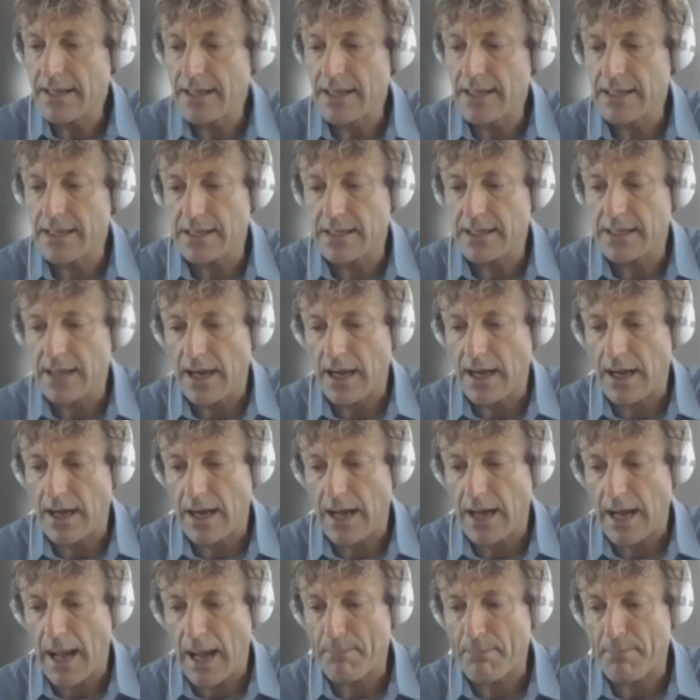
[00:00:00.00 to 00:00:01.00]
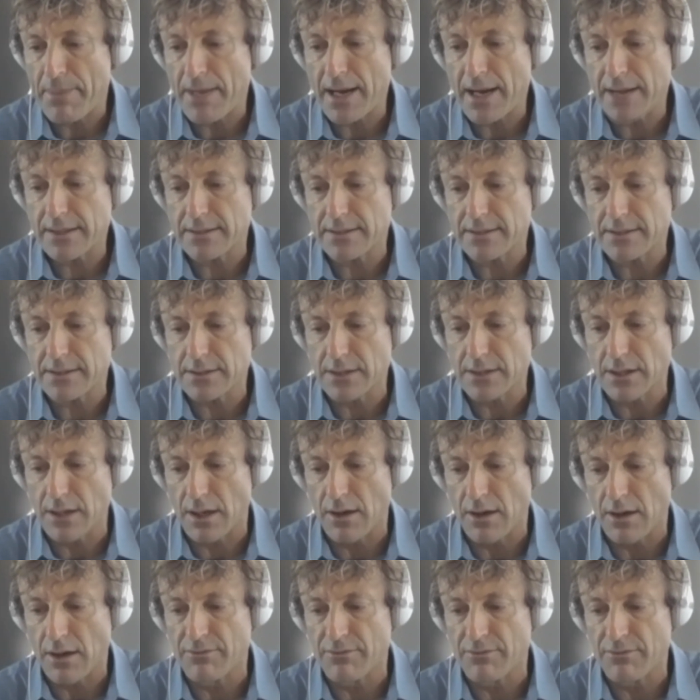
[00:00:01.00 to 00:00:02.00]
like a pattern
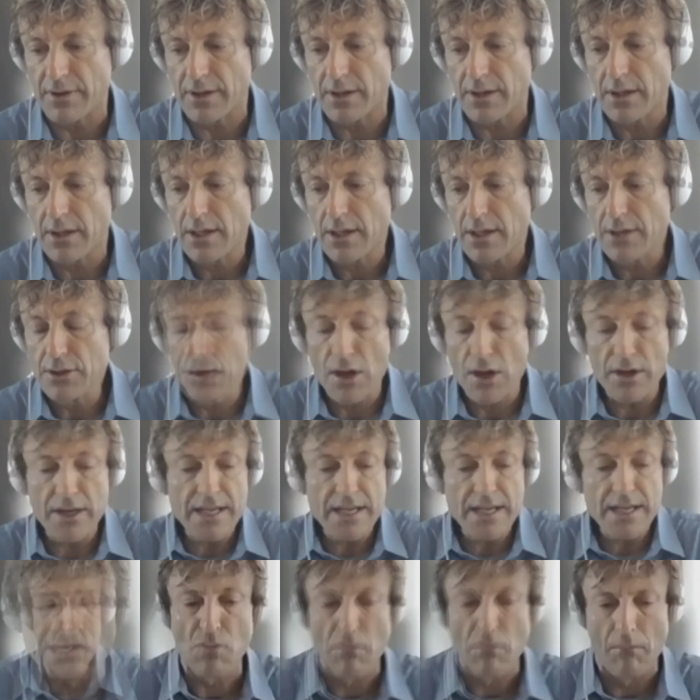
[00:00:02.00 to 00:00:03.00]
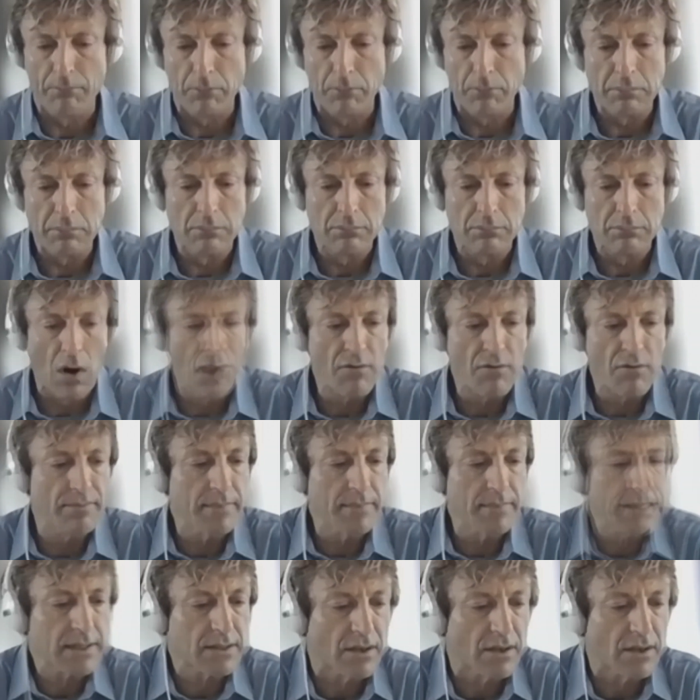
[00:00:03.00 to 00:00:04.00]
of non-existing previous
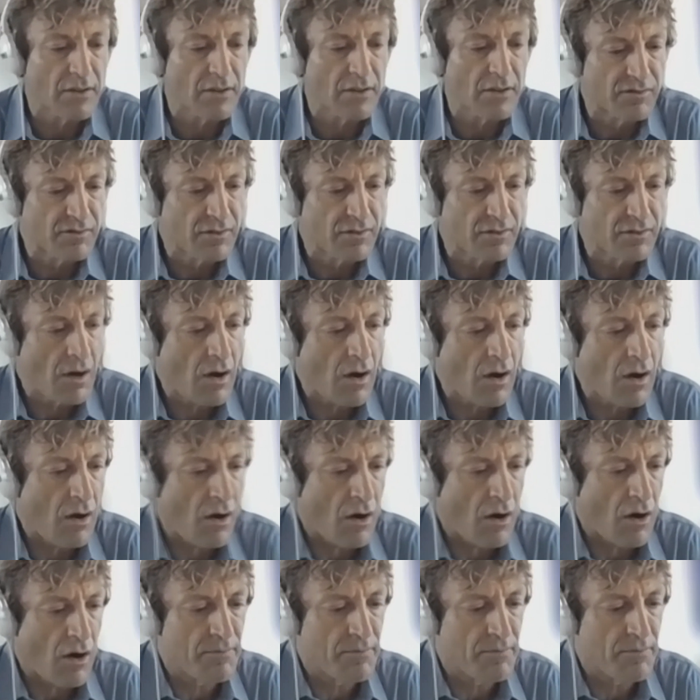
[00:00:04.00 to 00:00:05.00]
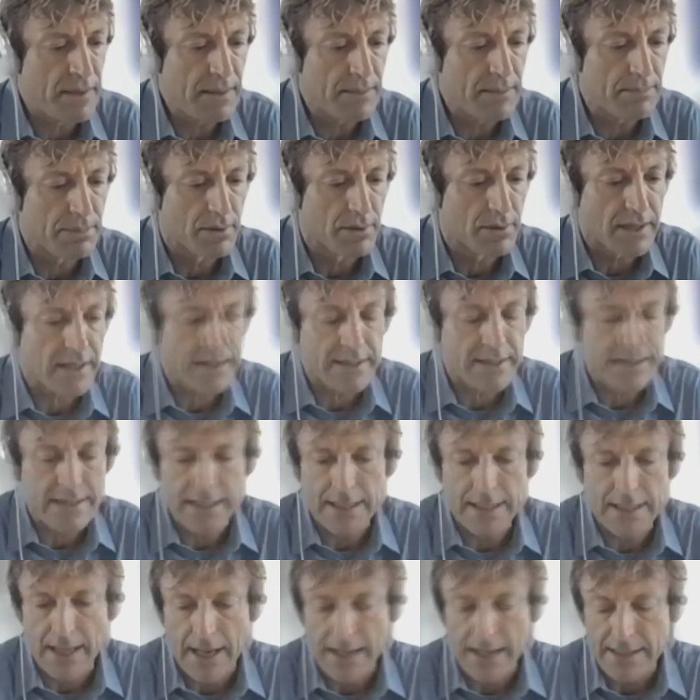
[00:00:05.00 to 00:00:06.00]
movement of people, and
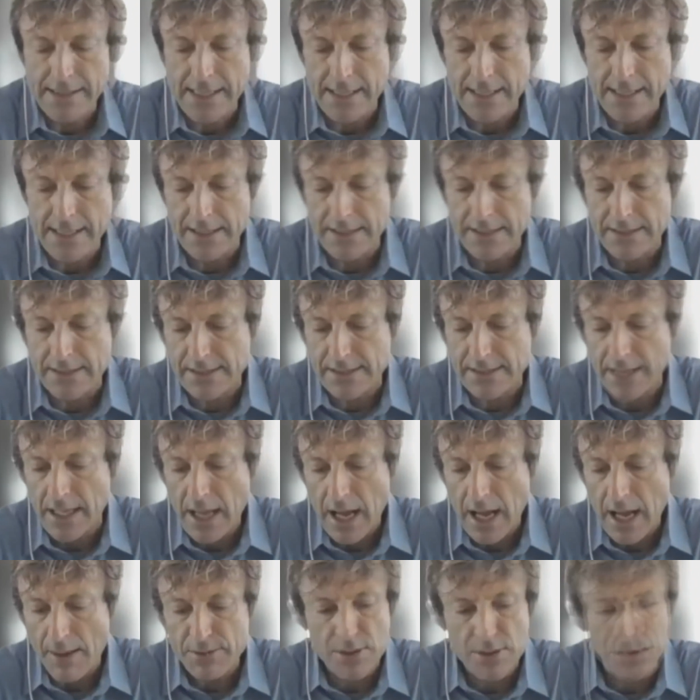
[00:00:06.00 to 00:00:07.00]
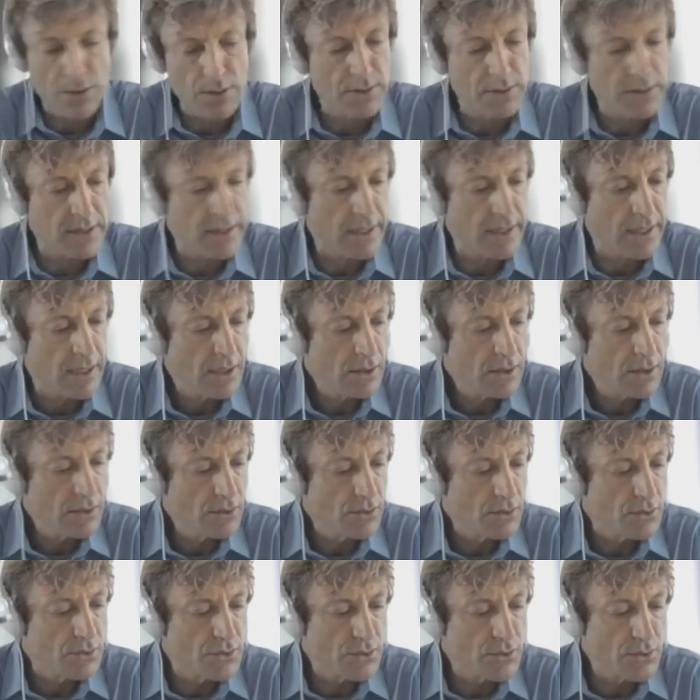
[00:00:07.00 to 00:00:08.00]
this is absolutely not
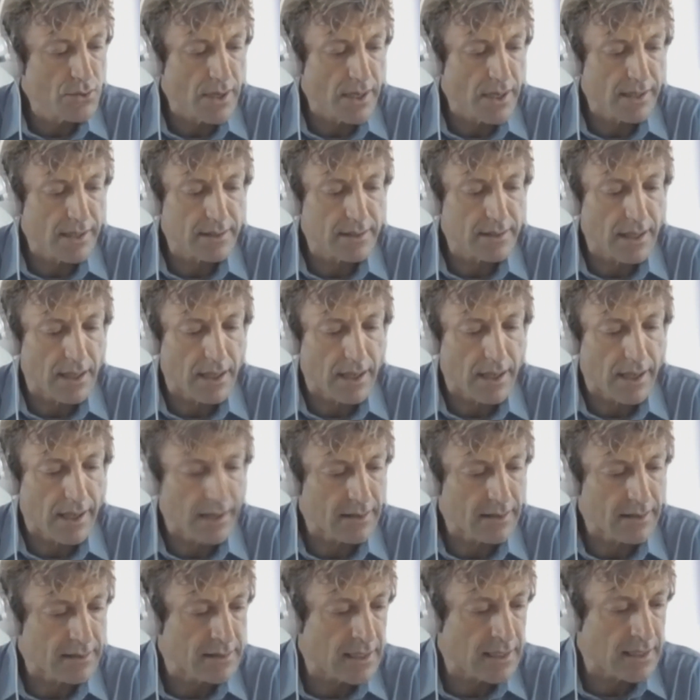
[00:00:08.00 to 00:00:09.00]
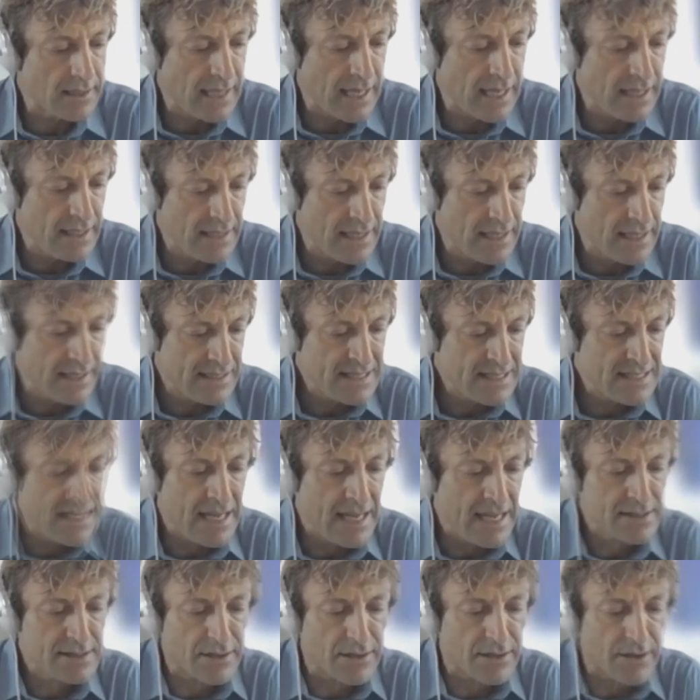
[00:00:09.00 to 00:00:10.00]
true. And the
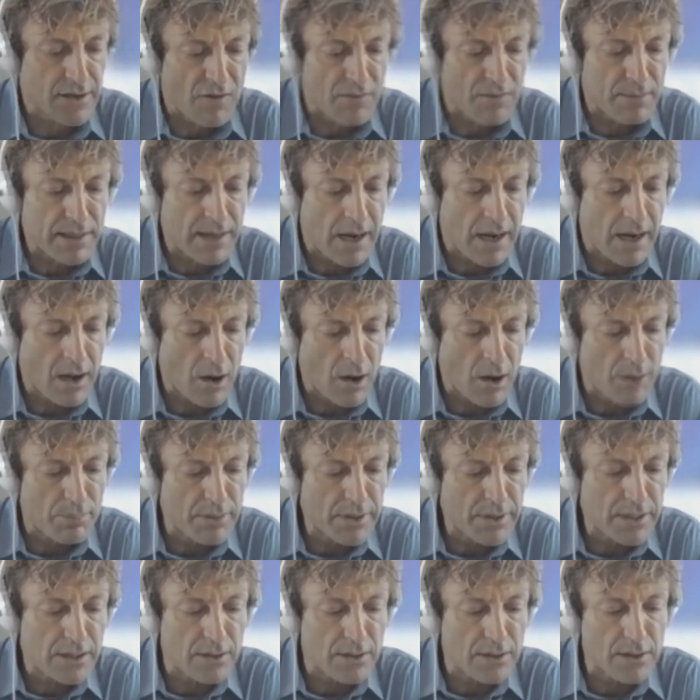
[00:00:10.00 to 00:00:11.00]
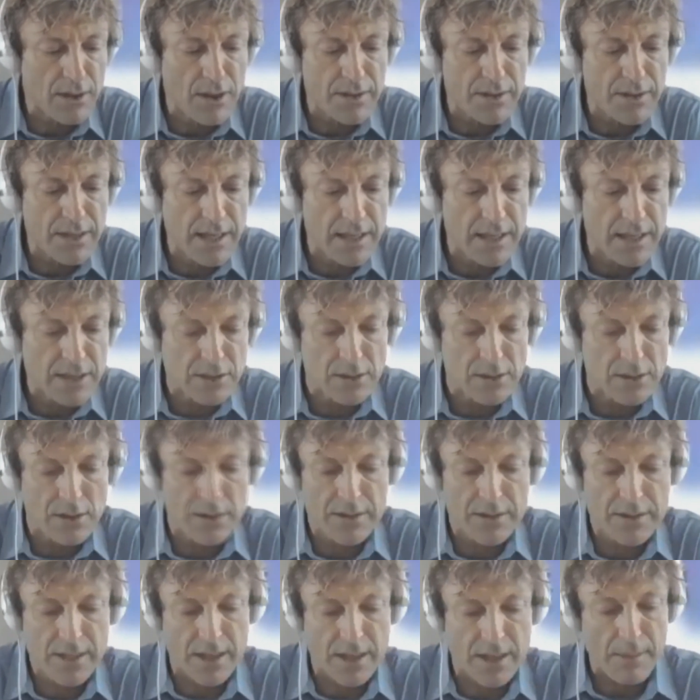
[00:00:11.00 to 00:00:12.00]
history of pre-colonial,
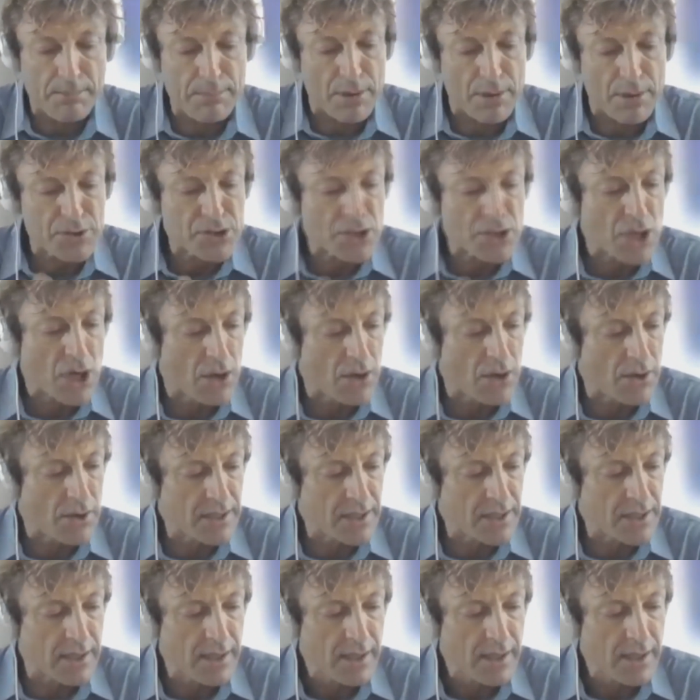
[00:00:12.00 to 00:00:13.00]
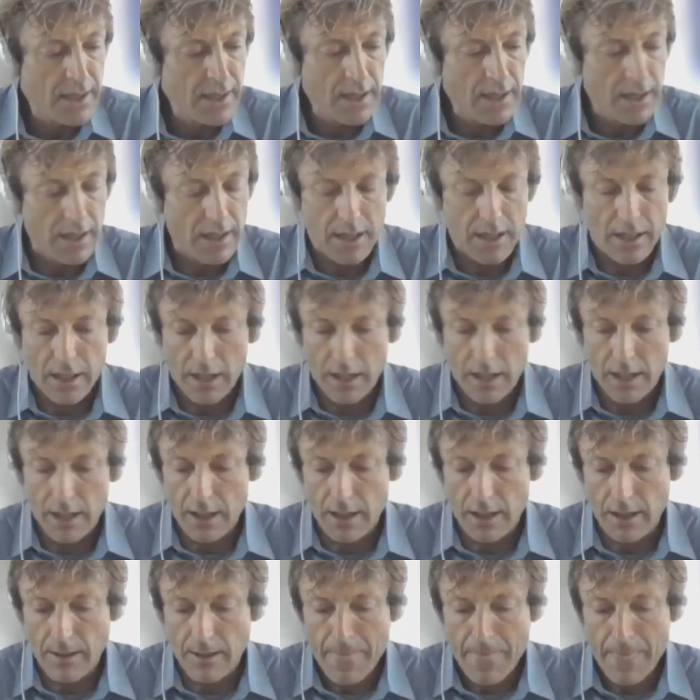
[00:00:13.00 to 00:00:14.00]
colonial, and post-colonial
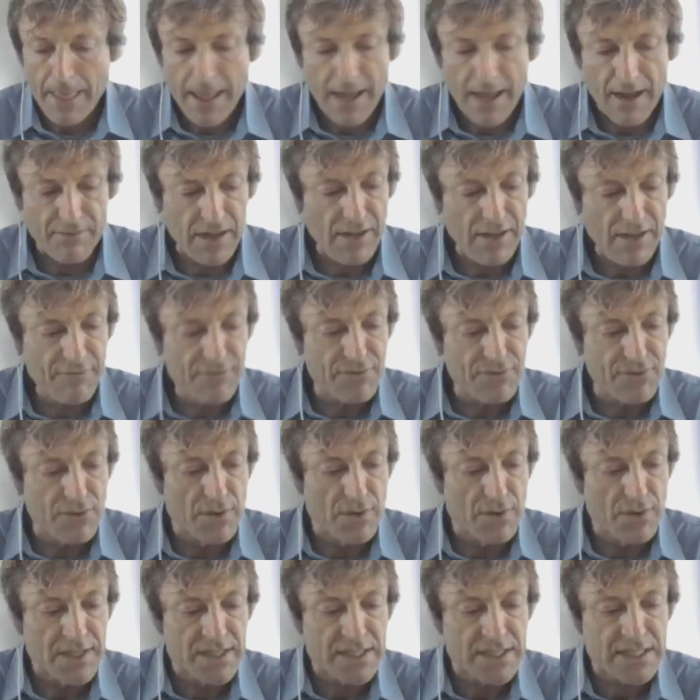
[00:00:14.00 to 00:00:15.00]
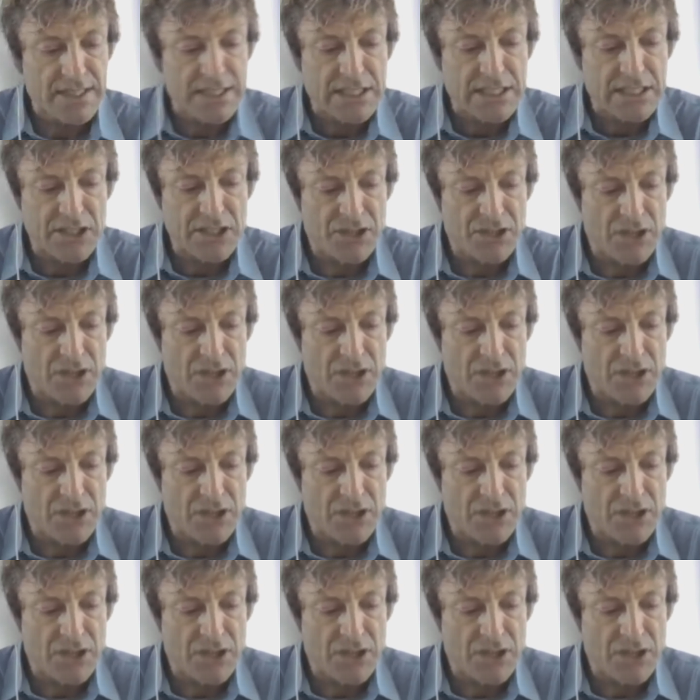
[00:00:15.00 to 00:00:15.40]
have influenced